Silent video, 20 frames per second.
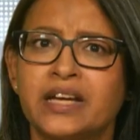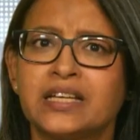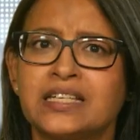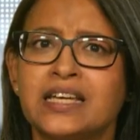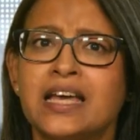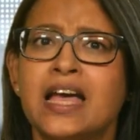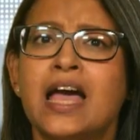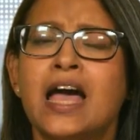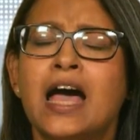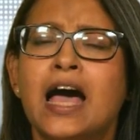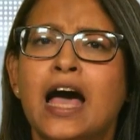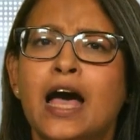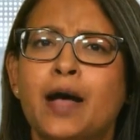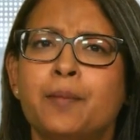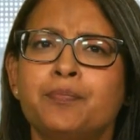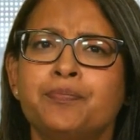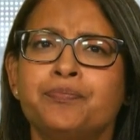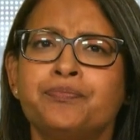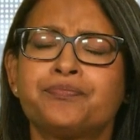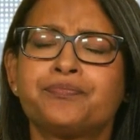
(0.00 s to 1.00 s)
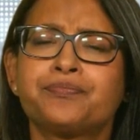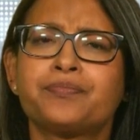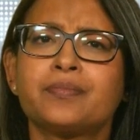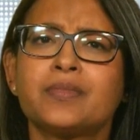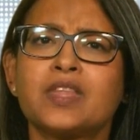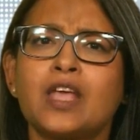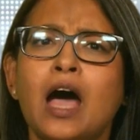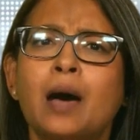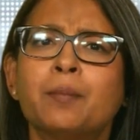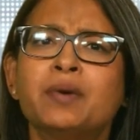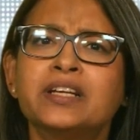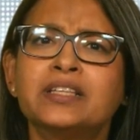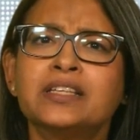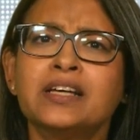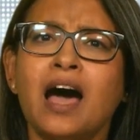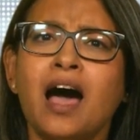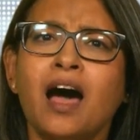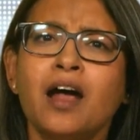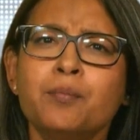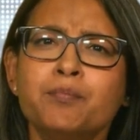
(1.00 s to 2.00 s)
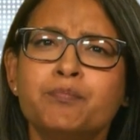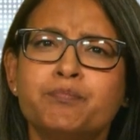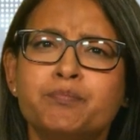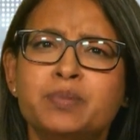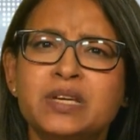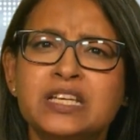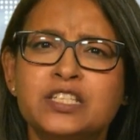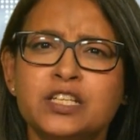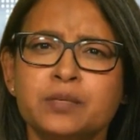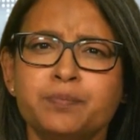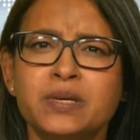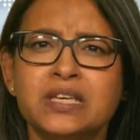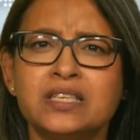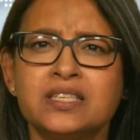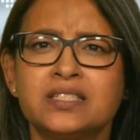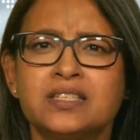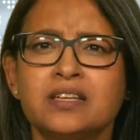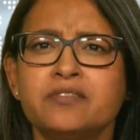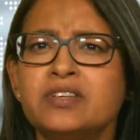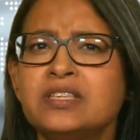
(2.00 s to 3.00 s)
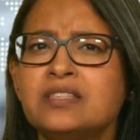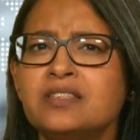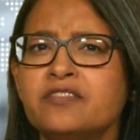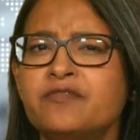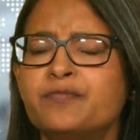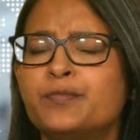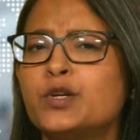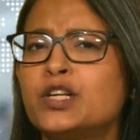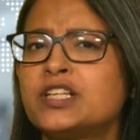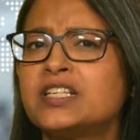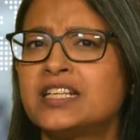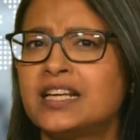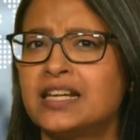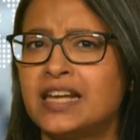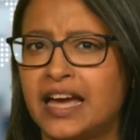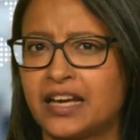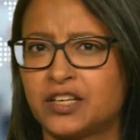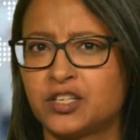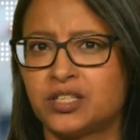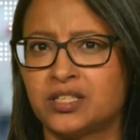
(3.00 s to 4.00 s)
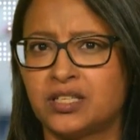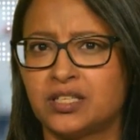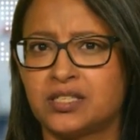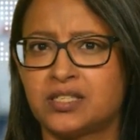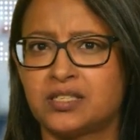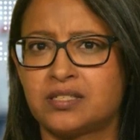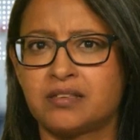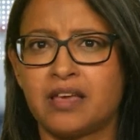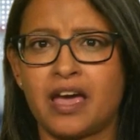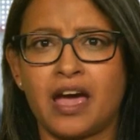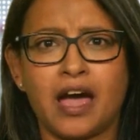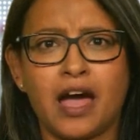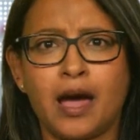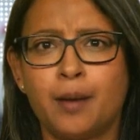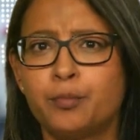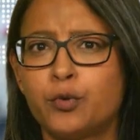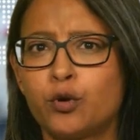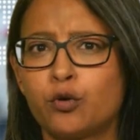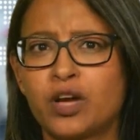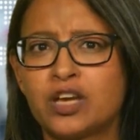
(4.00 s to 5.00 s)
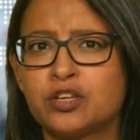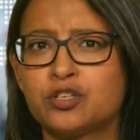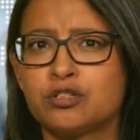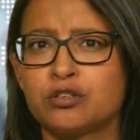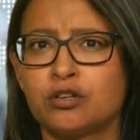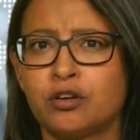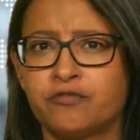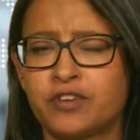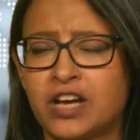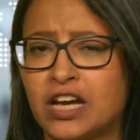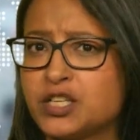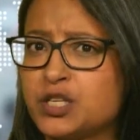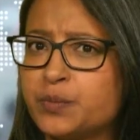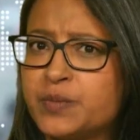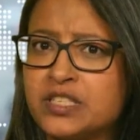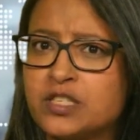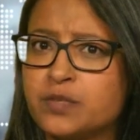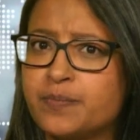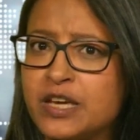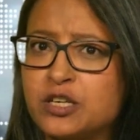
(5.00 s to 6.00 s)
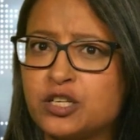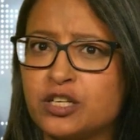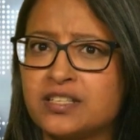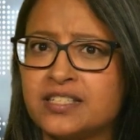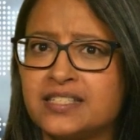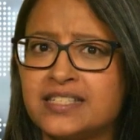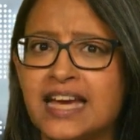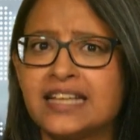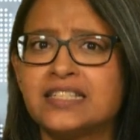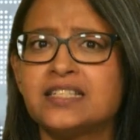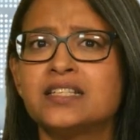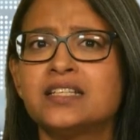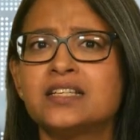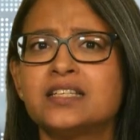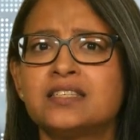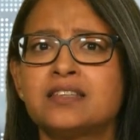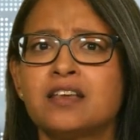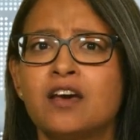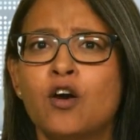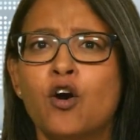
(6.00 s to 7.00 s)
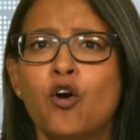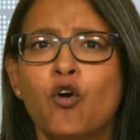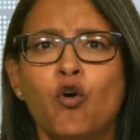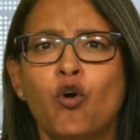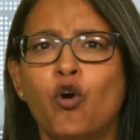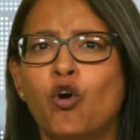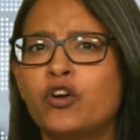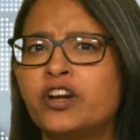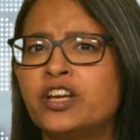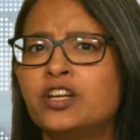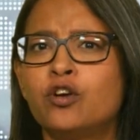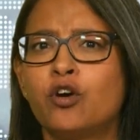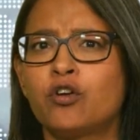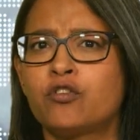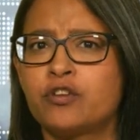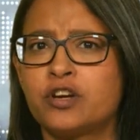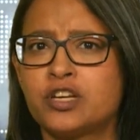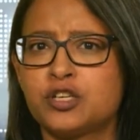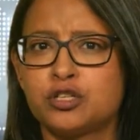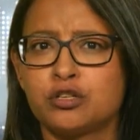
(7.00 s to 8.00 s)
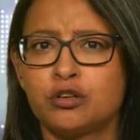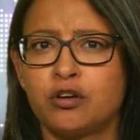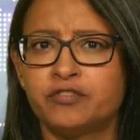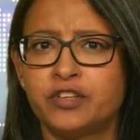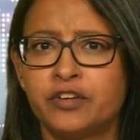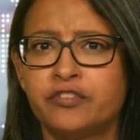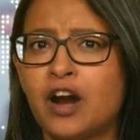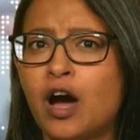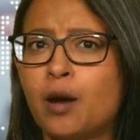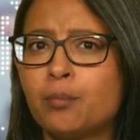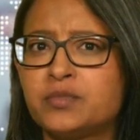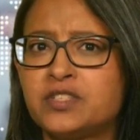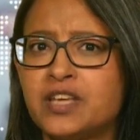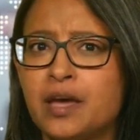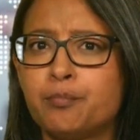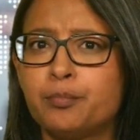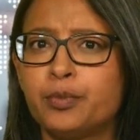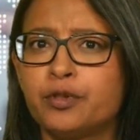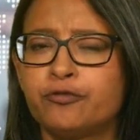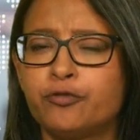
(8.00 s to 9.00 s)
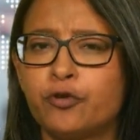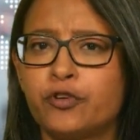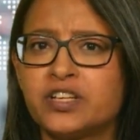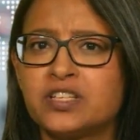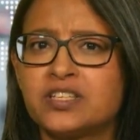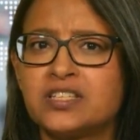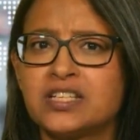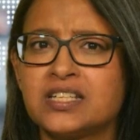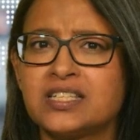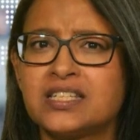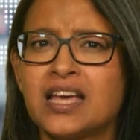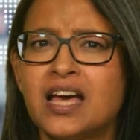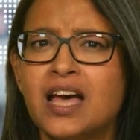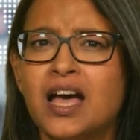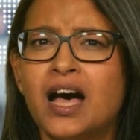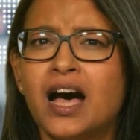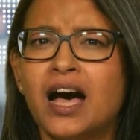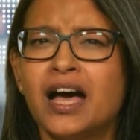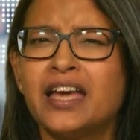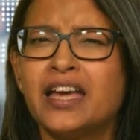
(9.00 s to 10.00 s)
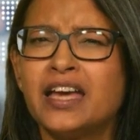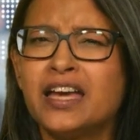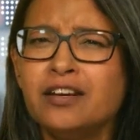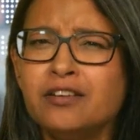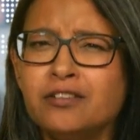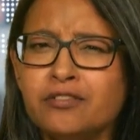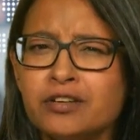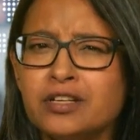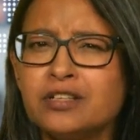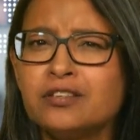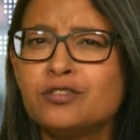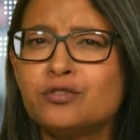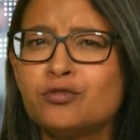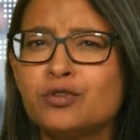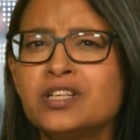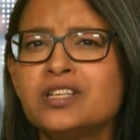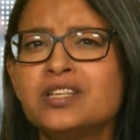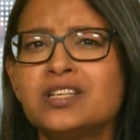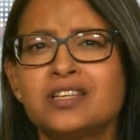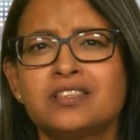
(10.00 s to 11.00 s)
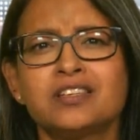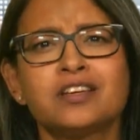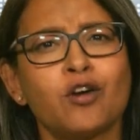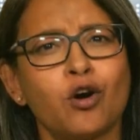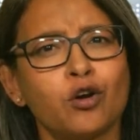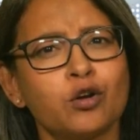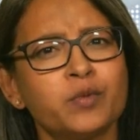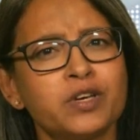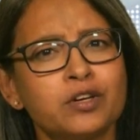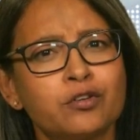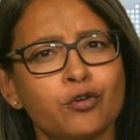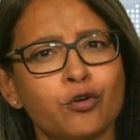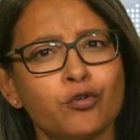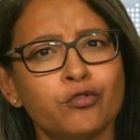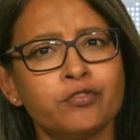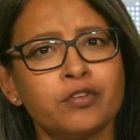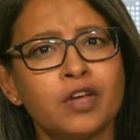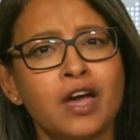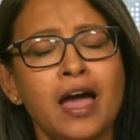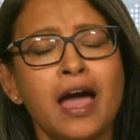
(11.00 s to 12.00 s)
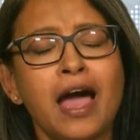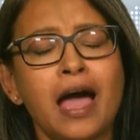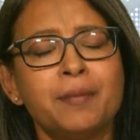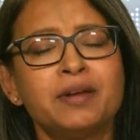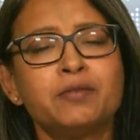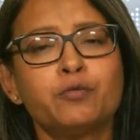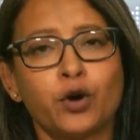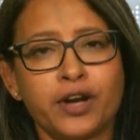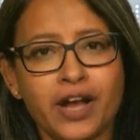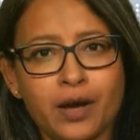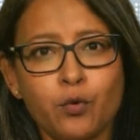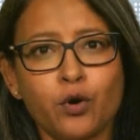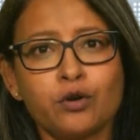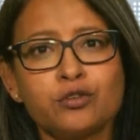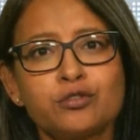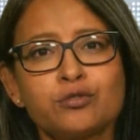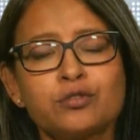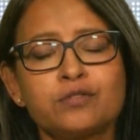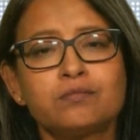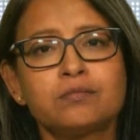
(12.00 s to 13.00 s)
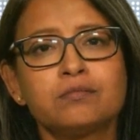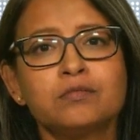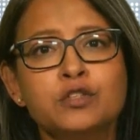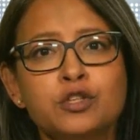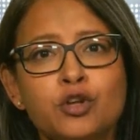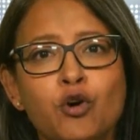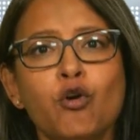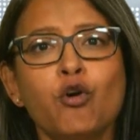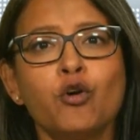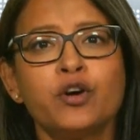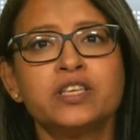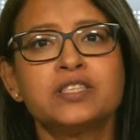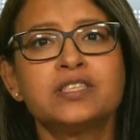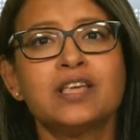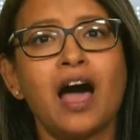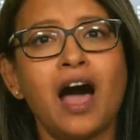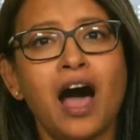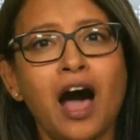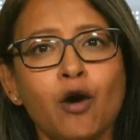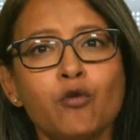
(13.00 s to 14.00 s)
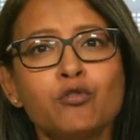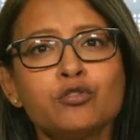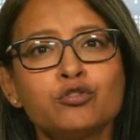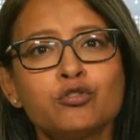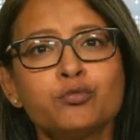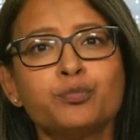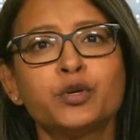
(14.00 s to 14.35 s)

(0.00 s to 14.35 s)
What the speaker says: Right. Amartya, are BJP's divisive political actions, abrogation of Kashmir's special status or inauguration of the Ram temple, for instance, a hindrance to India's economic growth? I mean, what I want to know is how